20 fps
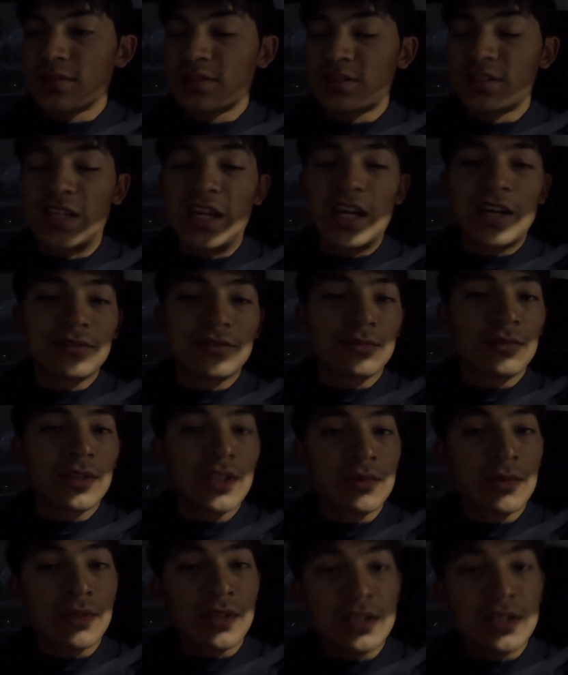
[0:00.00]
today after
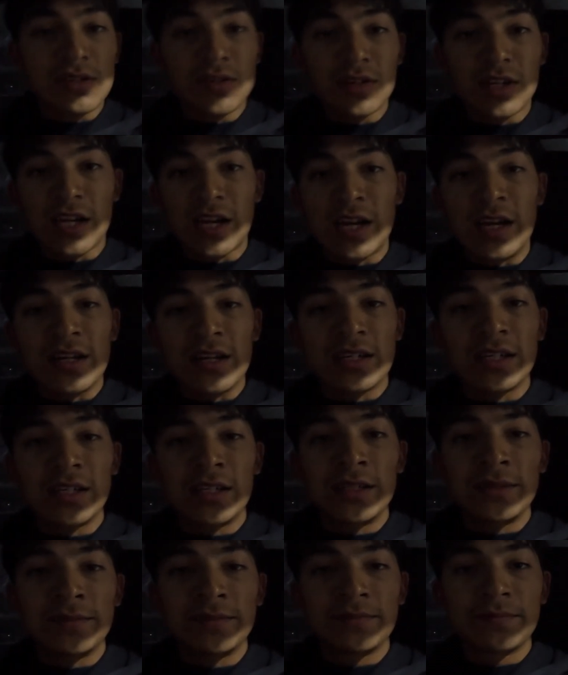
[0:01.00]
work, we're gonna go get a
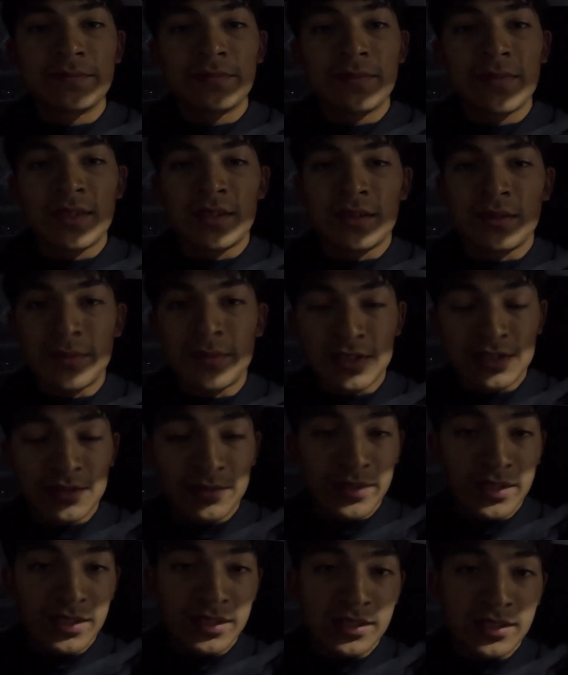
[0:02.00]
haircut, you know, make sure
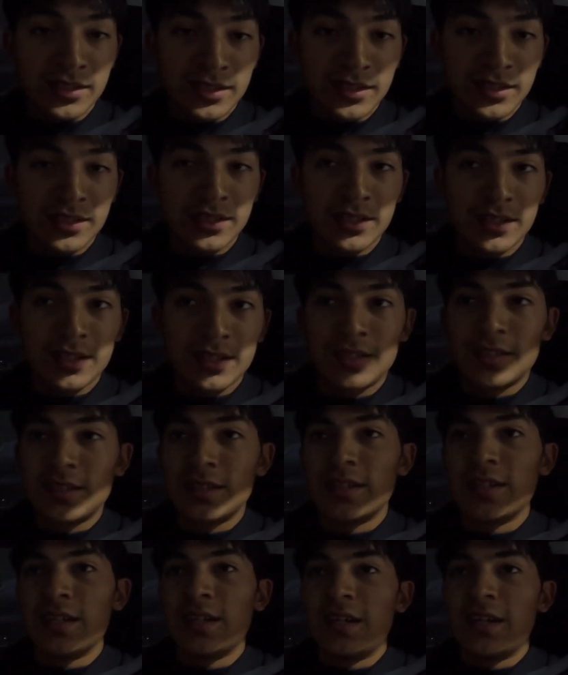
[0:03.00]
we look good,
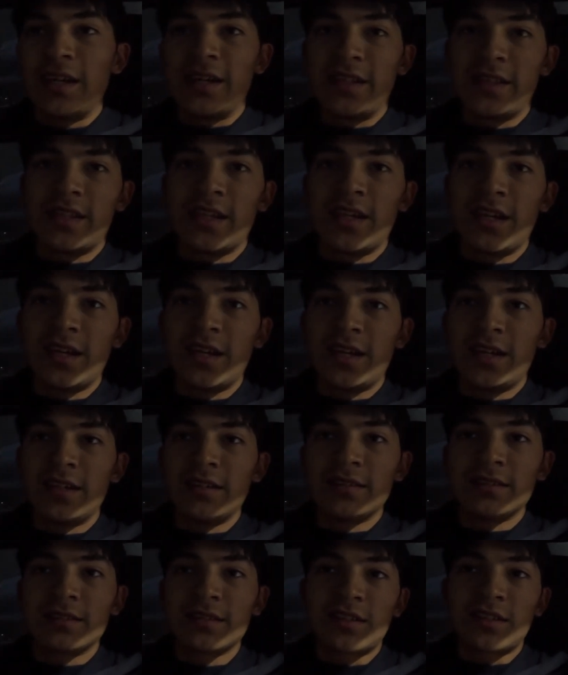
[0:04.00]
and
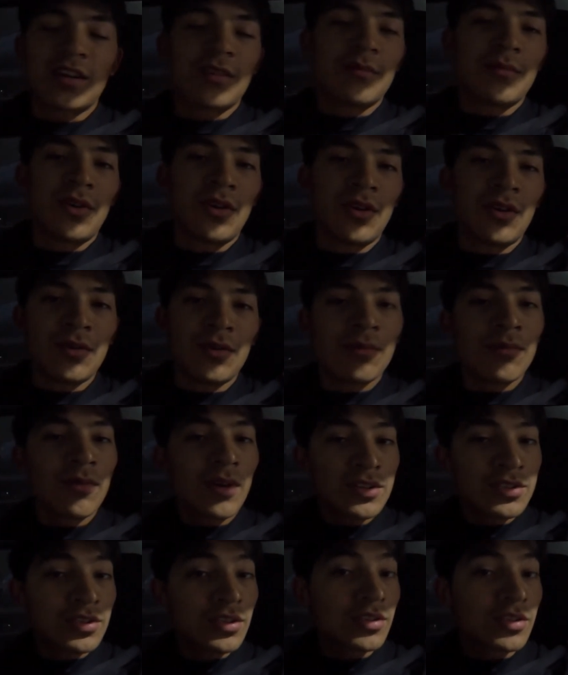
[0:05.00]
then come home,
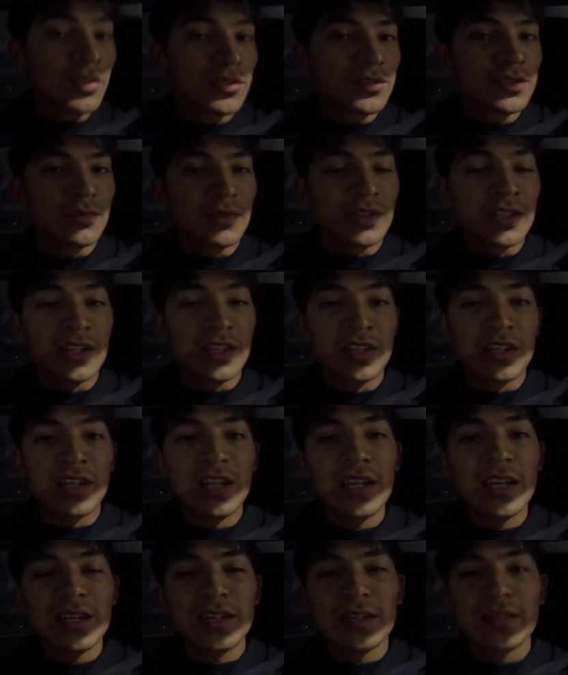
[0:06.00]
wash all the clothes that we're gonna
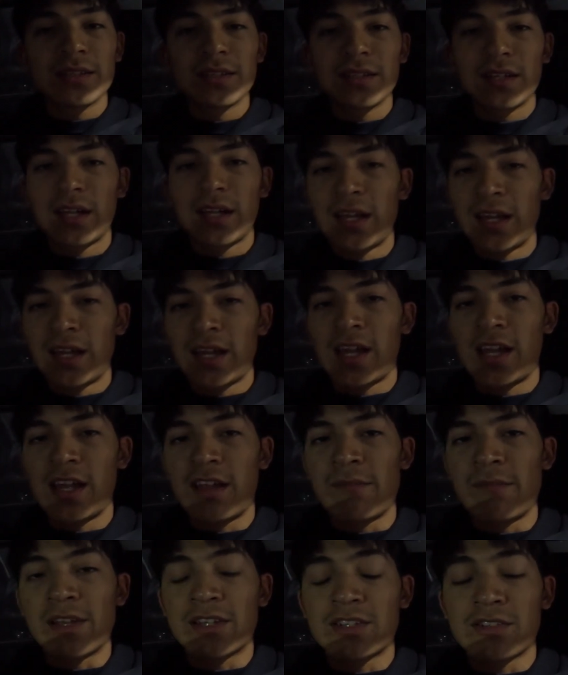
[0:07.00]
need,
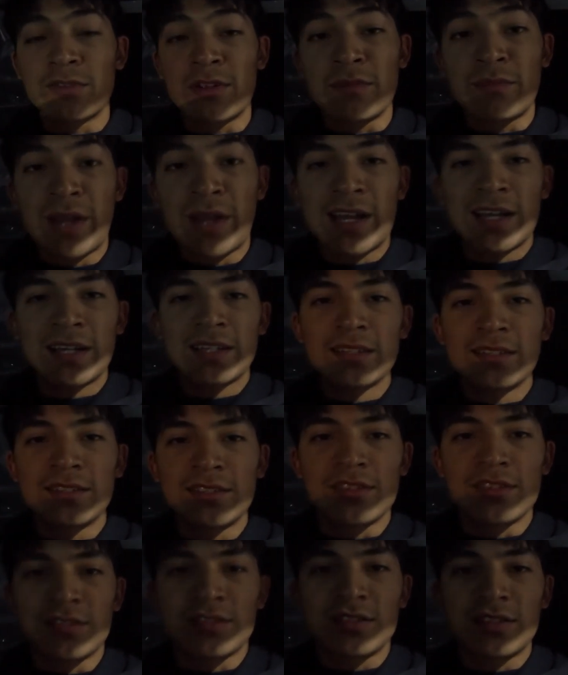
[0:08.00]
and make sure we pack,
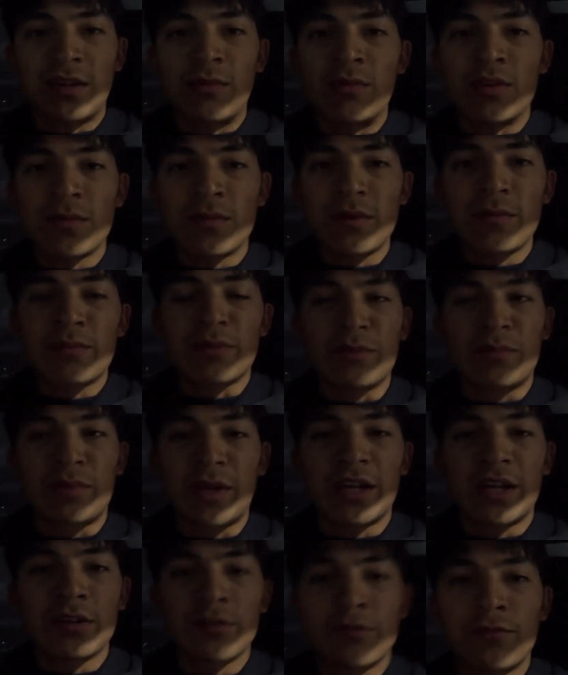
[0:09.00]
just cause I wanna be
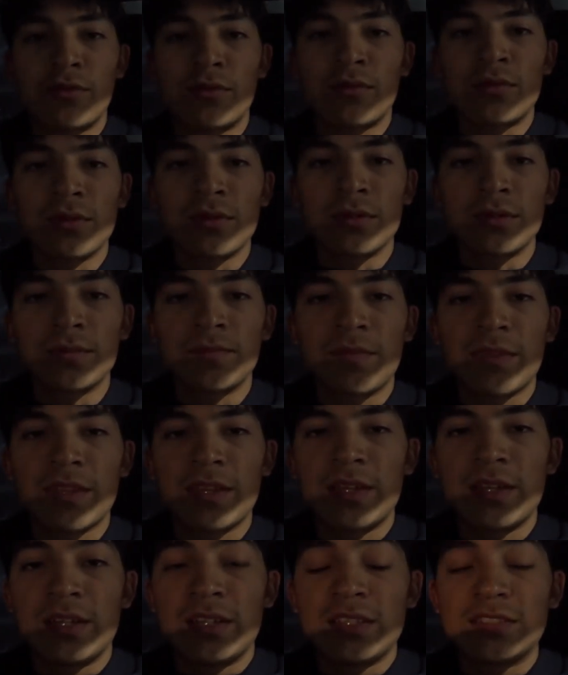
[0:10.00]
prepared for
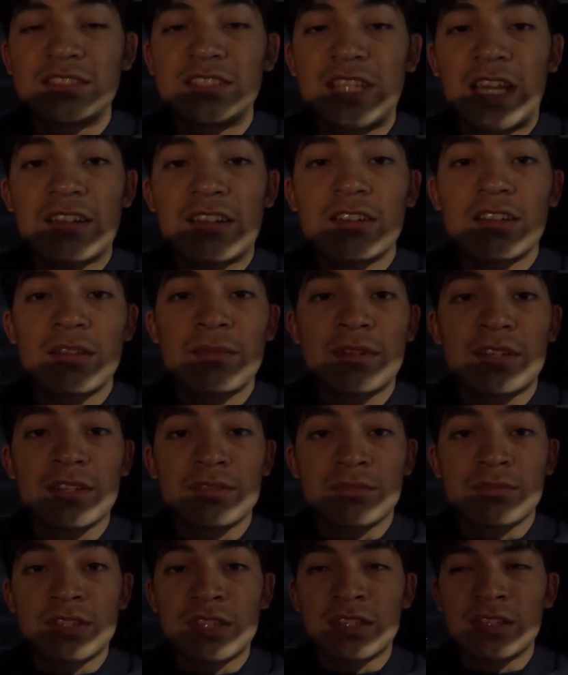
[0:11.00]
Saturday,
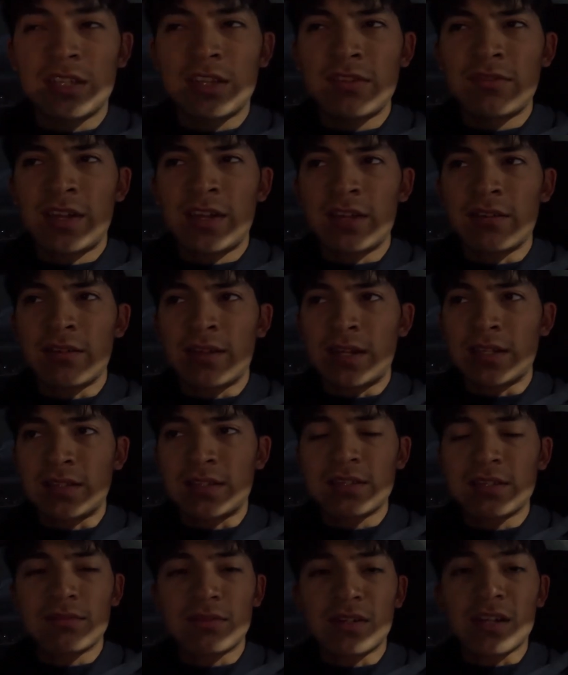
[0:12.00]
because we're gonna leave at, I
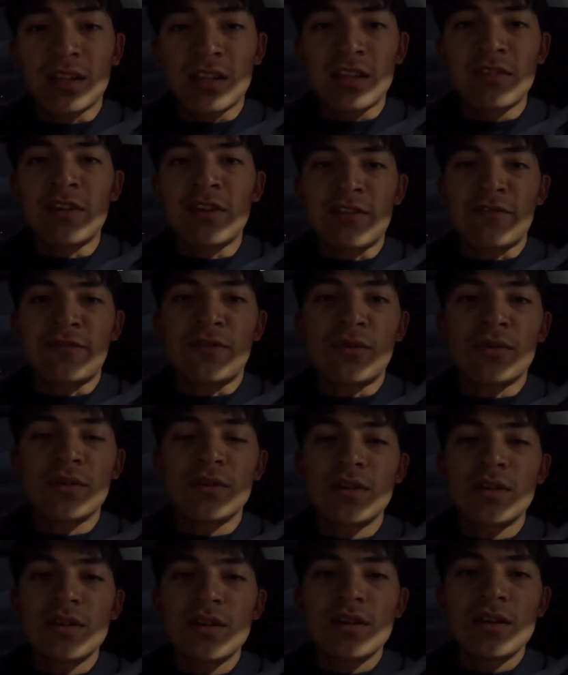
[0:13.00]
think we're gonna leave at
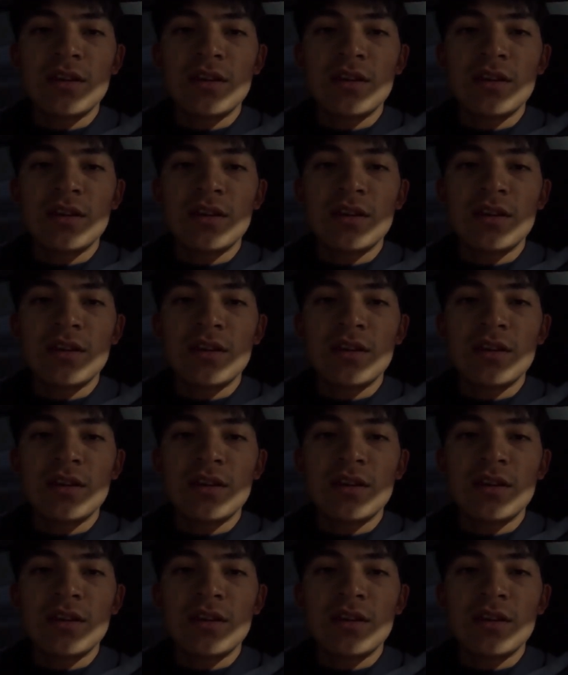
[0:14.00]
4,